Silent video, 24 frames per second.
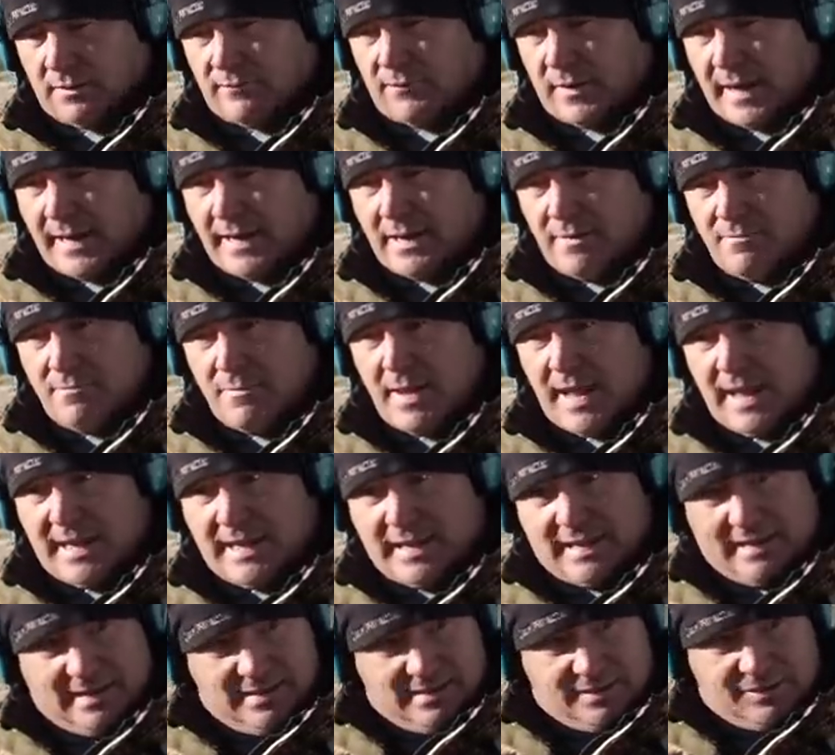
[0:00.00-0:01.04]
If sure I can does.
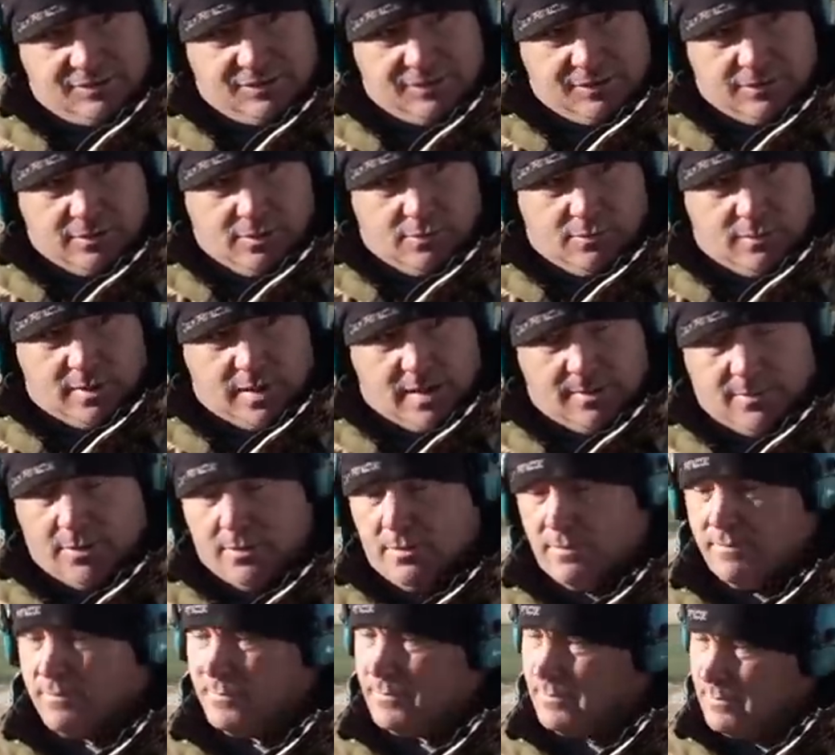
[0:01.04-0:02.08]
make it zero
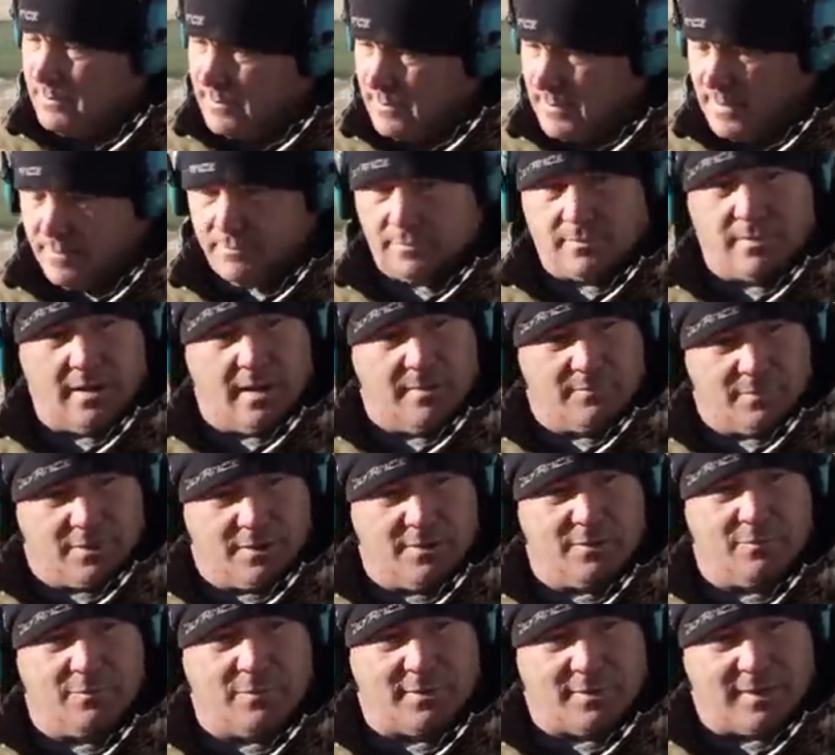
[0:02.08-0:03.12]
wobble, I'm, I'm
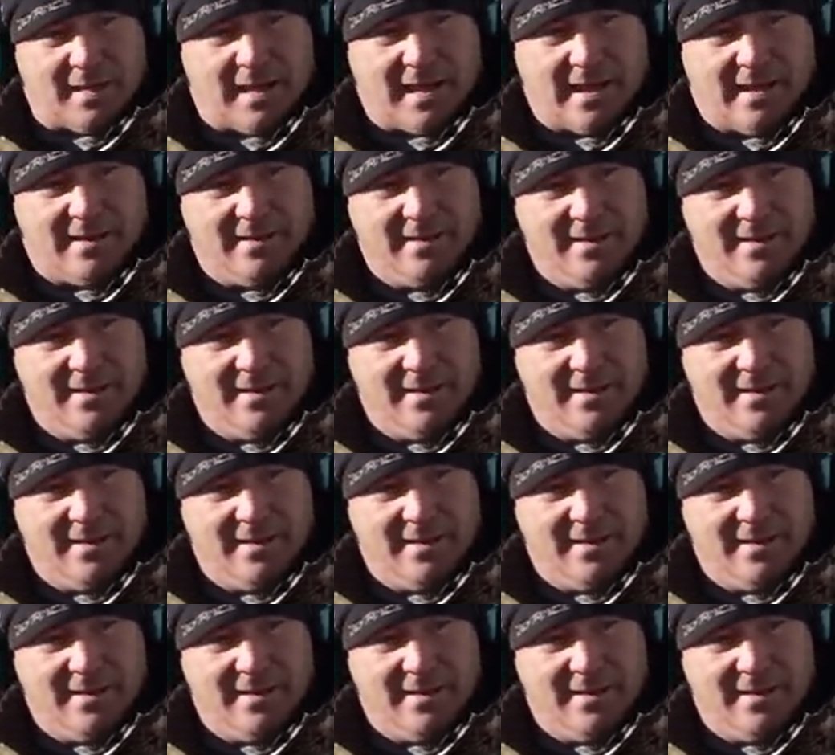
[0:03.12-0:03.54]
good with that. Yeah,